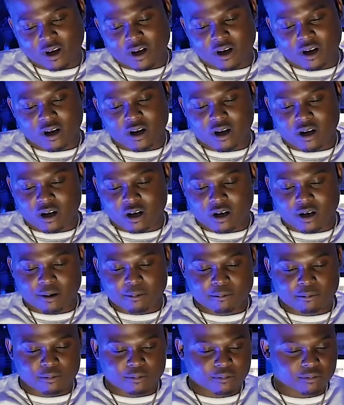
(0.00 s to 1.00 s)

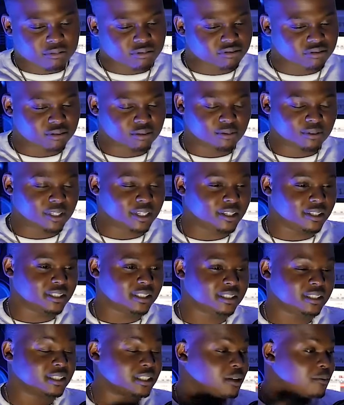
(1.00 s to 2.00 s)
Um, what
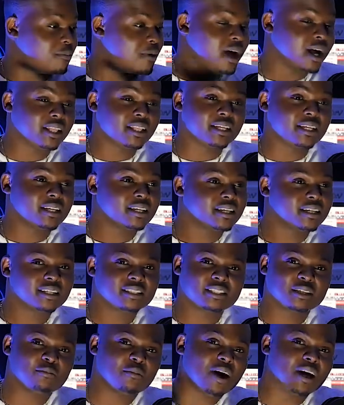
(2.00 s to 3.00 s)
else? Tamale,
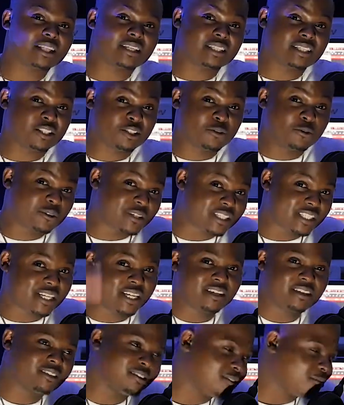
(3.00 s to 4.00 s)
Tamale, the newest
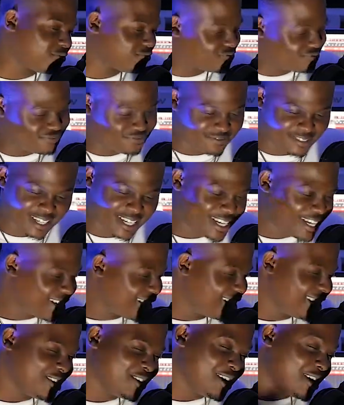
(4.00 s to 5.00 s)
single.
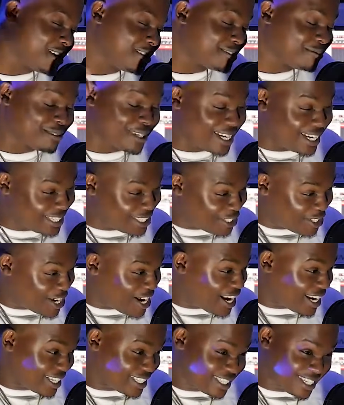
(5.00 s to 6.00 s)
Yo, we got
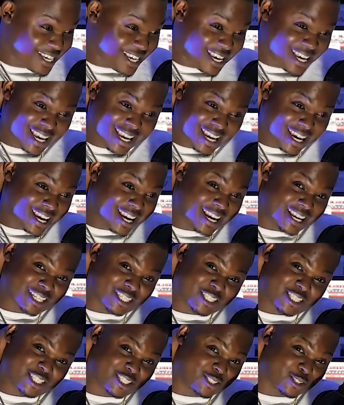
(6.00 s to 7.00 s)
tracks.
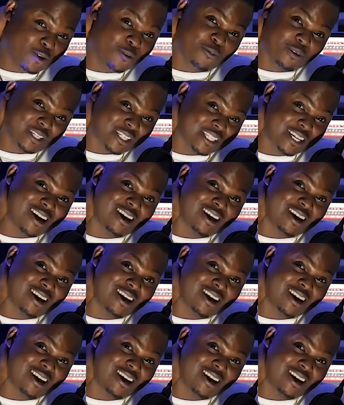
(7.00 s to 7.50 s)
Got so much